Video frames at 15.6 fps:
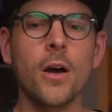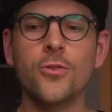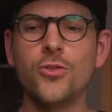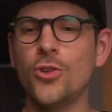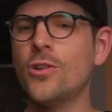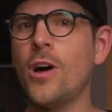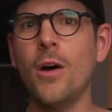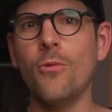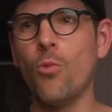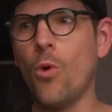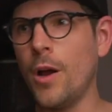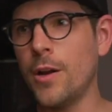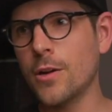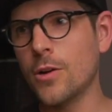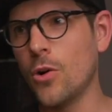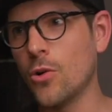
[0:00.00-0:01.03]
do not
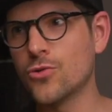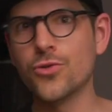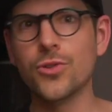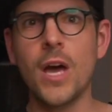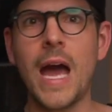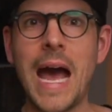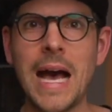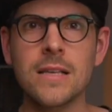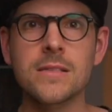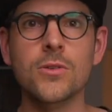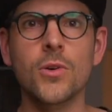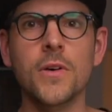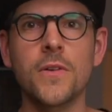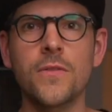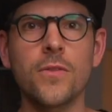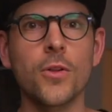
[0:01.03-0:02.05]
want to go through the
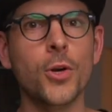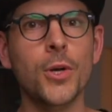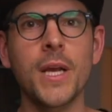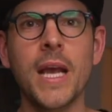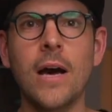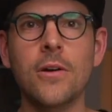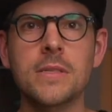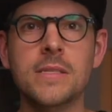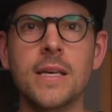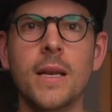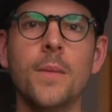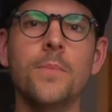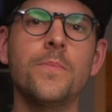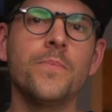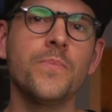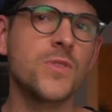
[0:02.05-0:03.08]
hassle of learning how to set
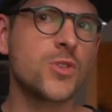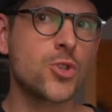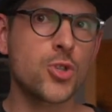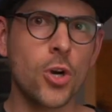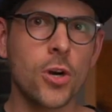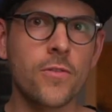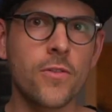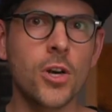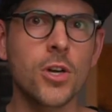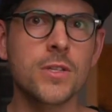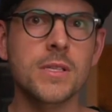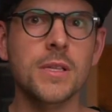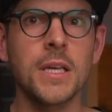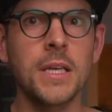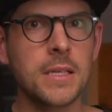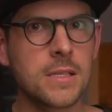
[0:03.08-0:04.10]
up servers,
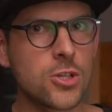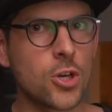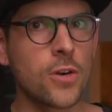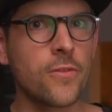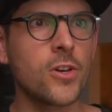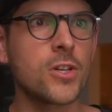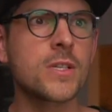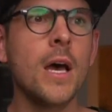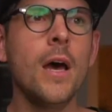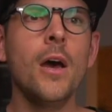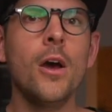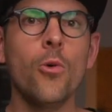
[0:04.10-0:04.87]
Linux servers,